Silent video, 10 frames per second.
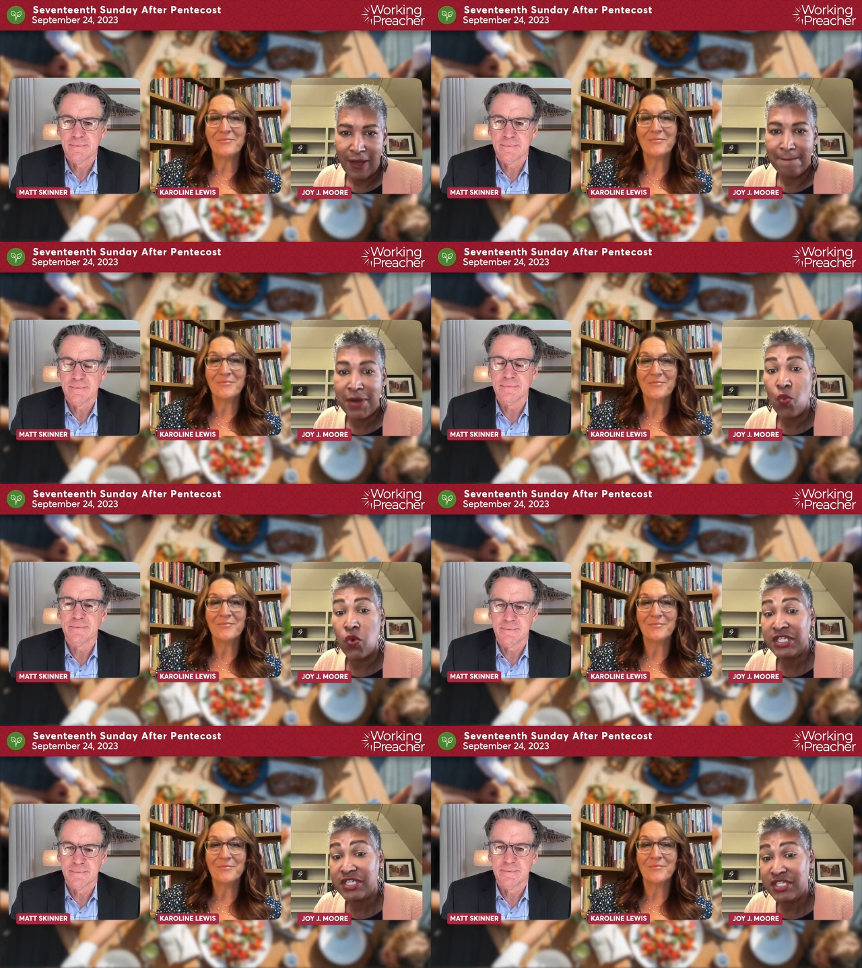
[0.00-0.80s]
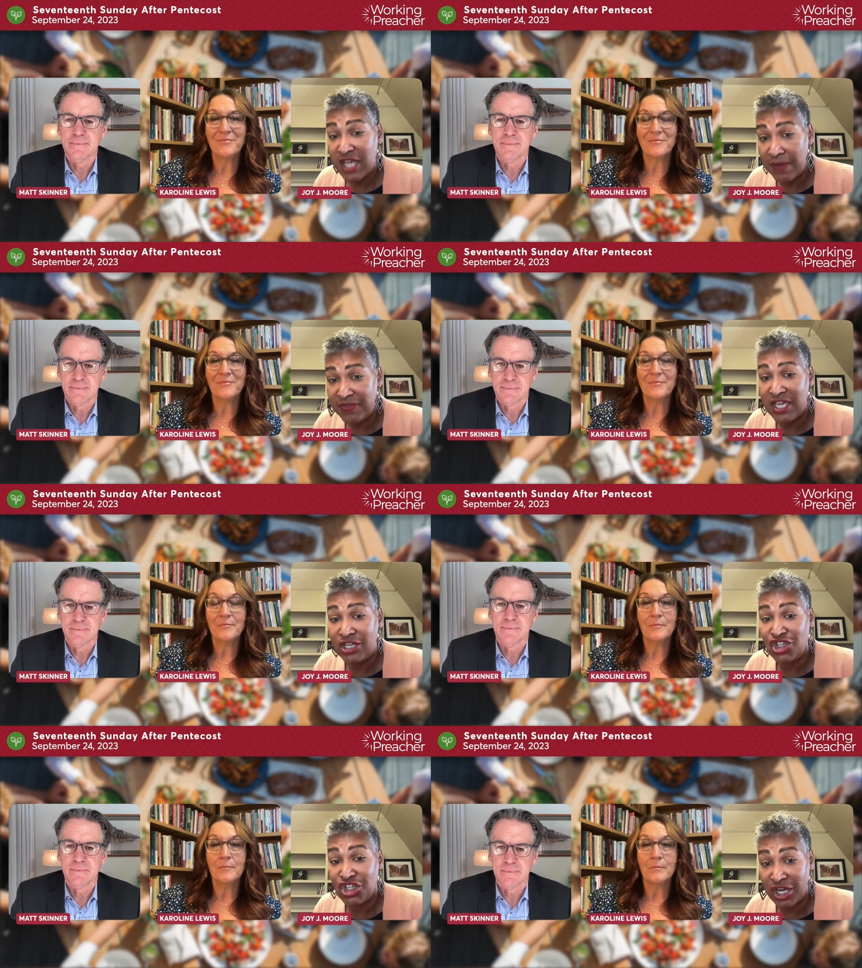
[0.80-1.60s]
Speaker 1: But when something
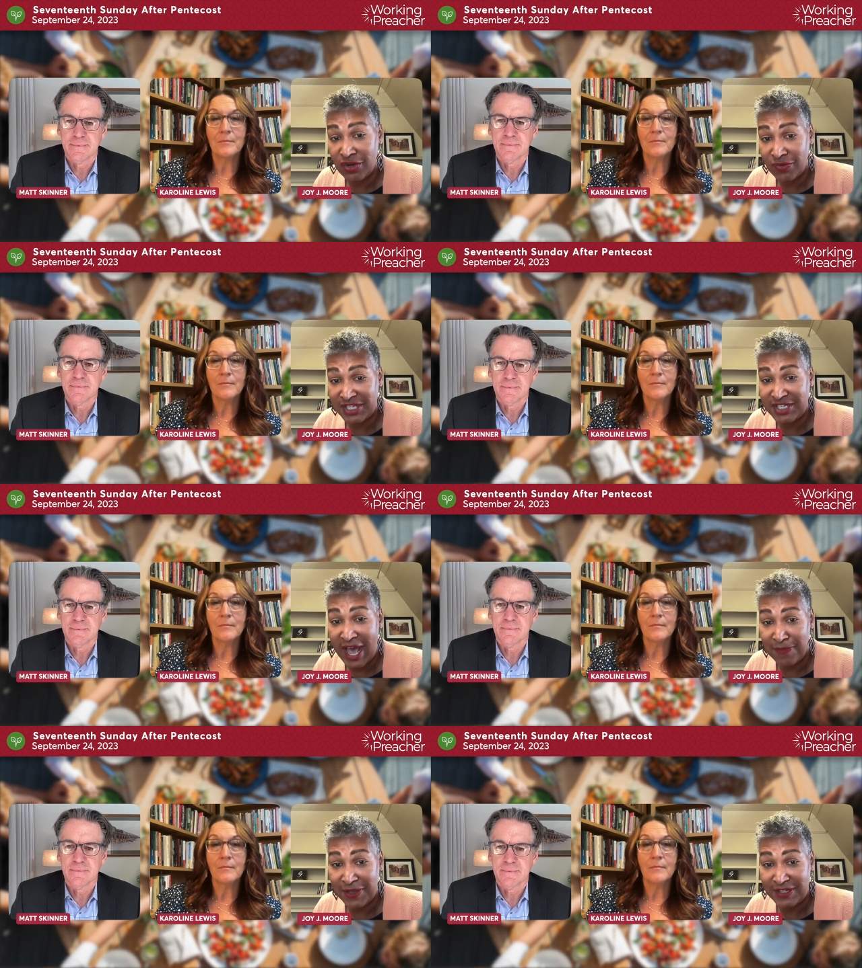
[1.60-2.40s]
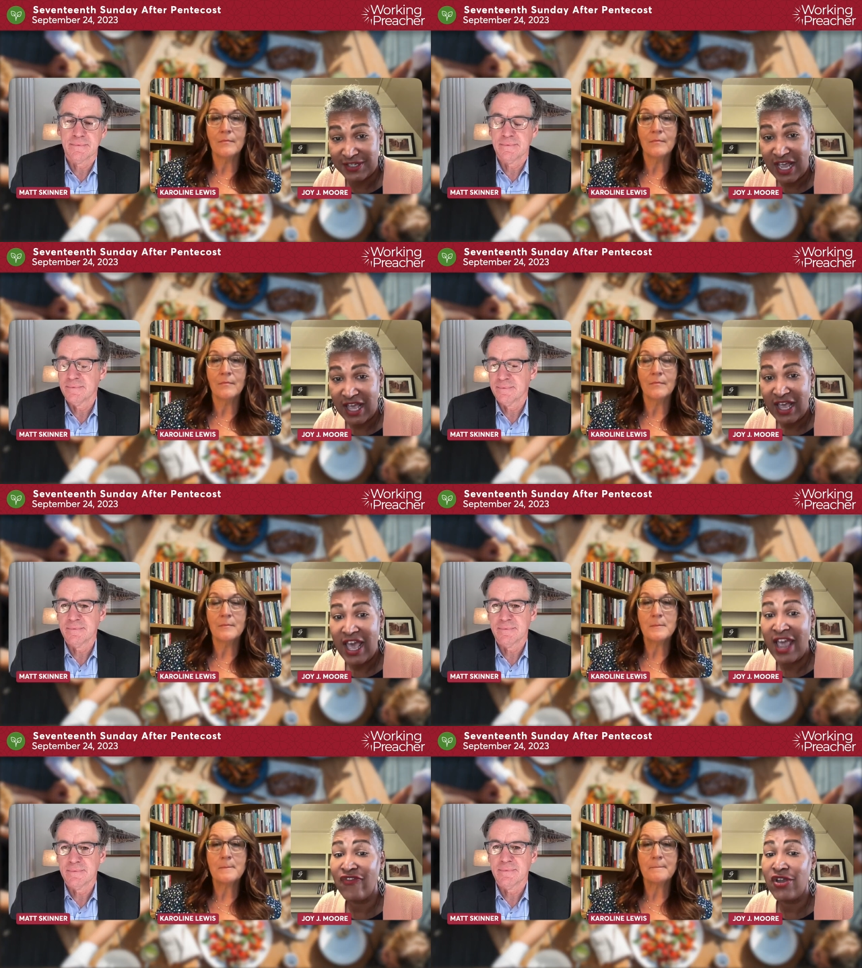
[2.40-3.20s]
generous happens,
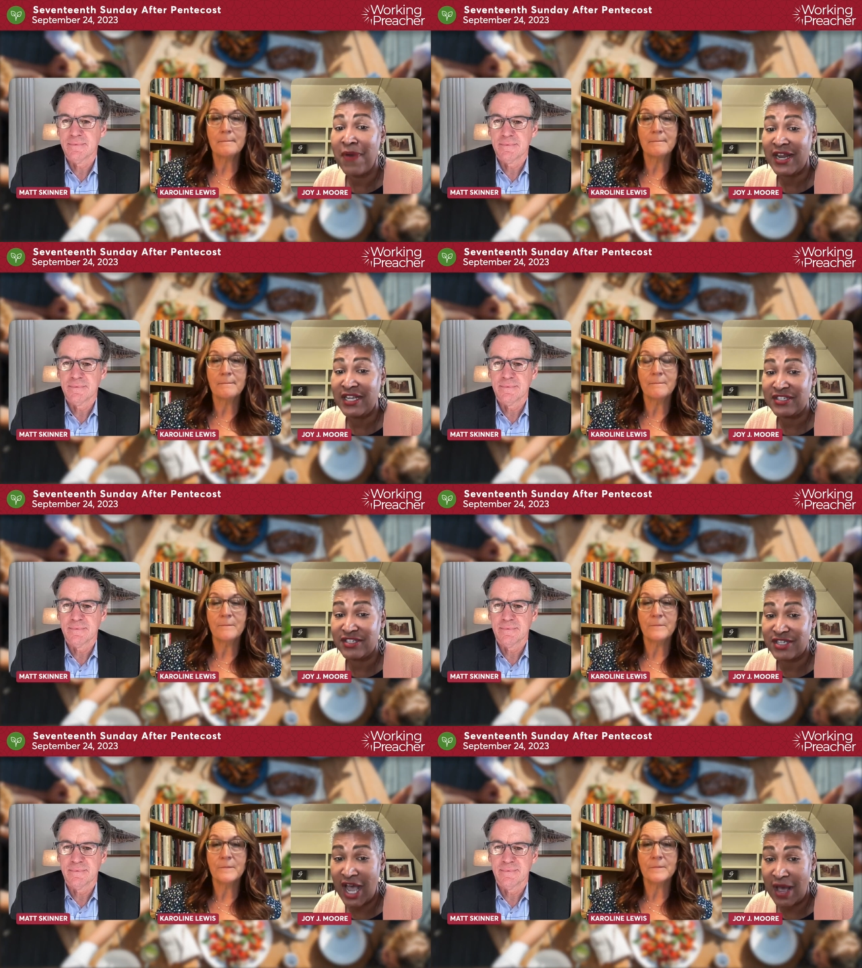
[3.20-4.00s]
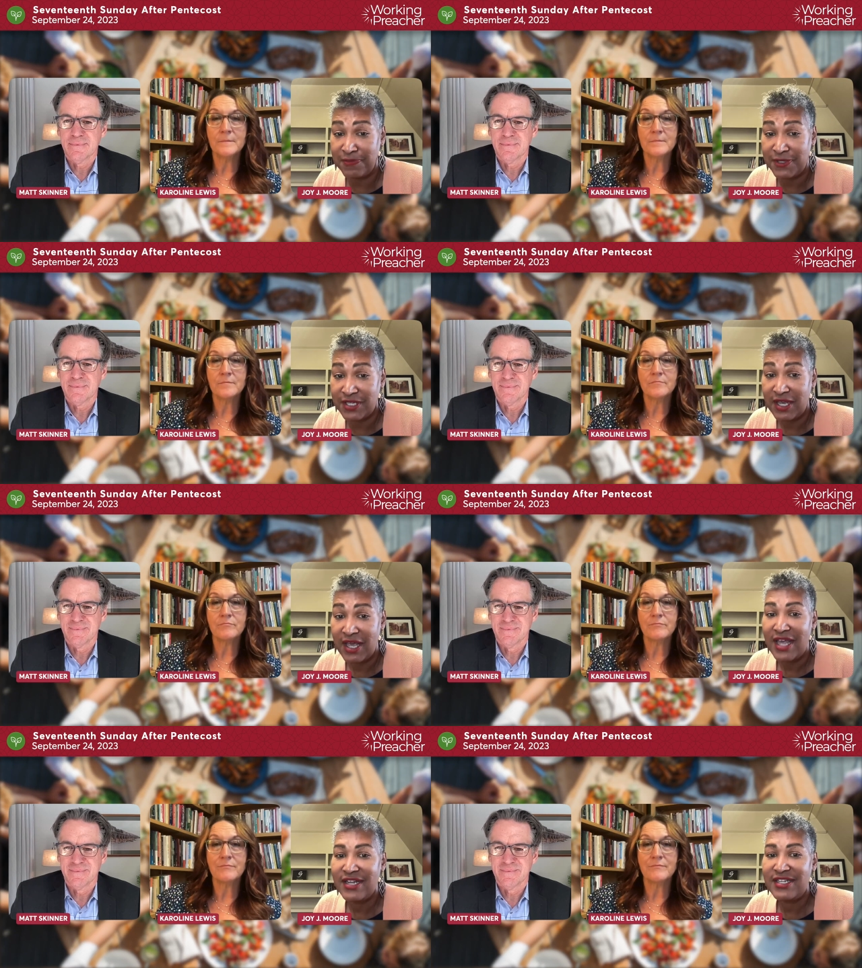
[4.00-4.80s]
everybody stops,
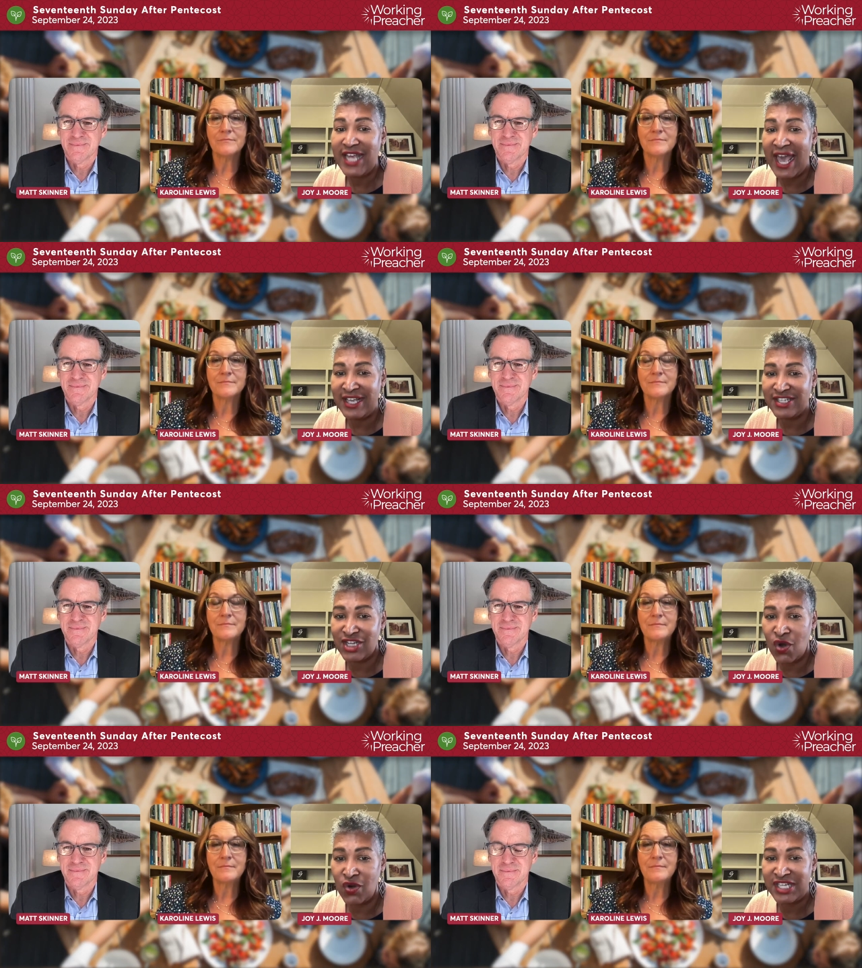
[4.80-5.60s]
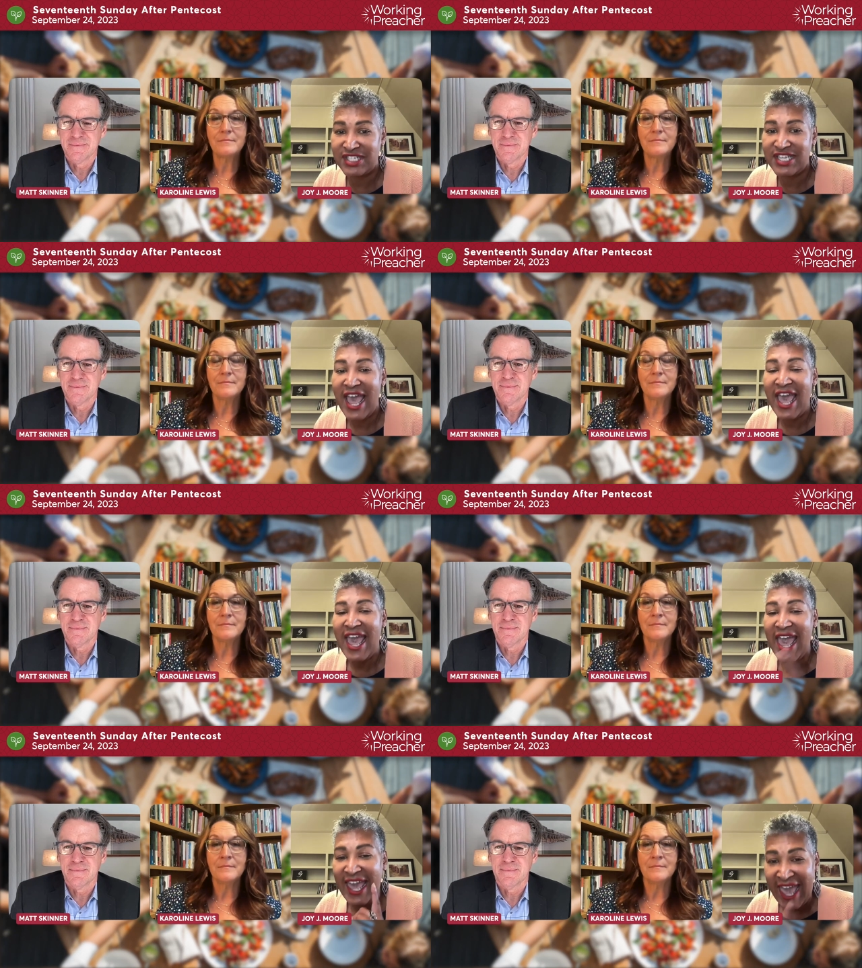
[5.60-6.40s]
takes notice,
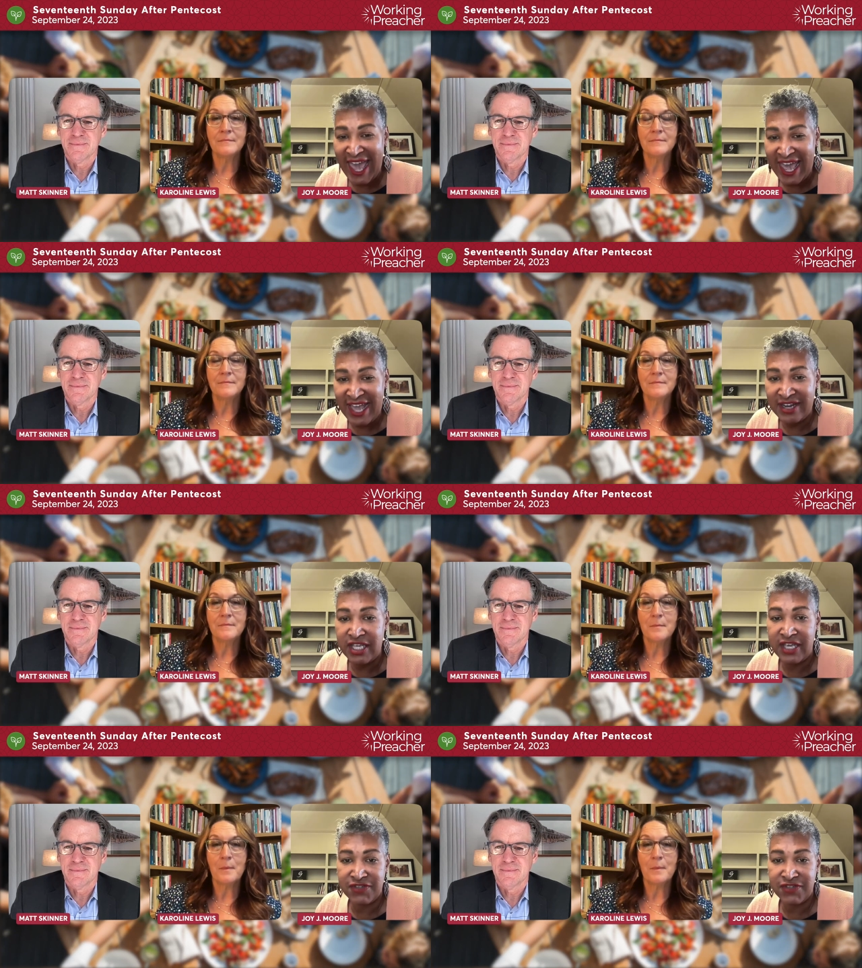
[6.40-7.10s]
and gives an